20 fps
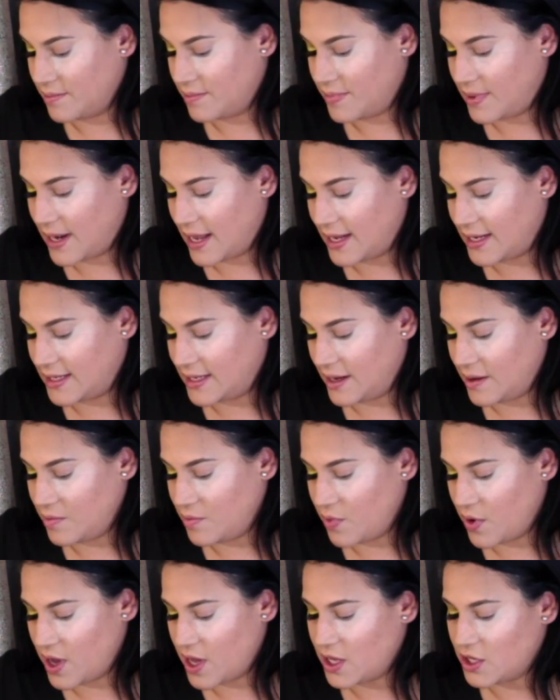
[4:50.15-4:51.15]
blending
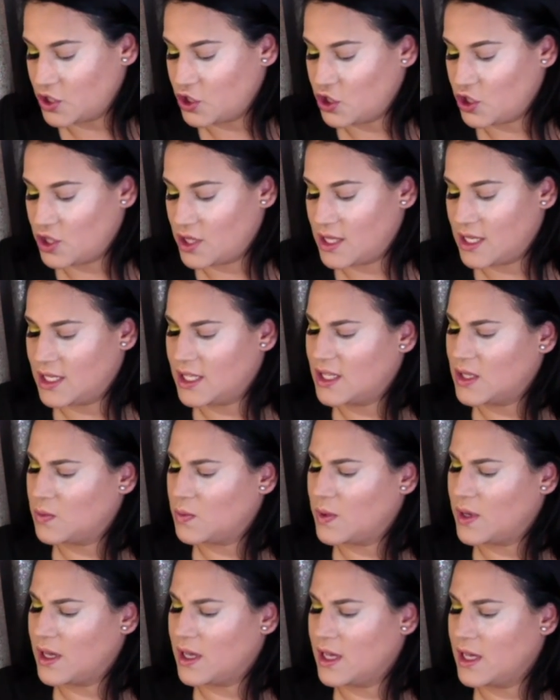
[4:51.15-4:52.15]
brush, this
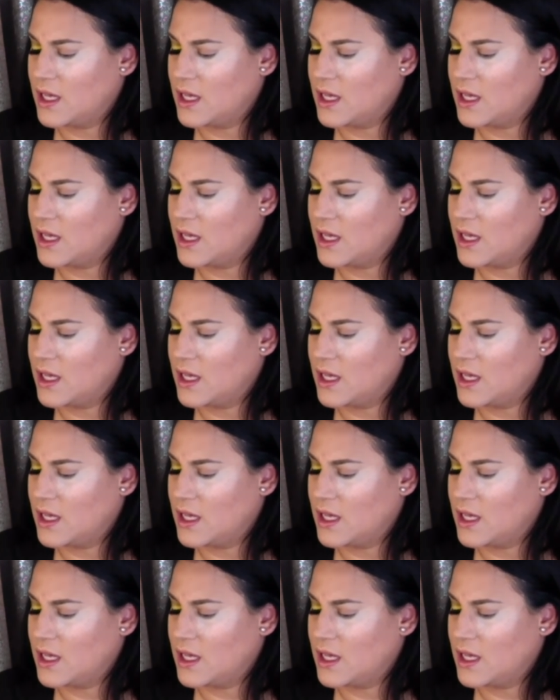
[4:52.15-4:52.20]
one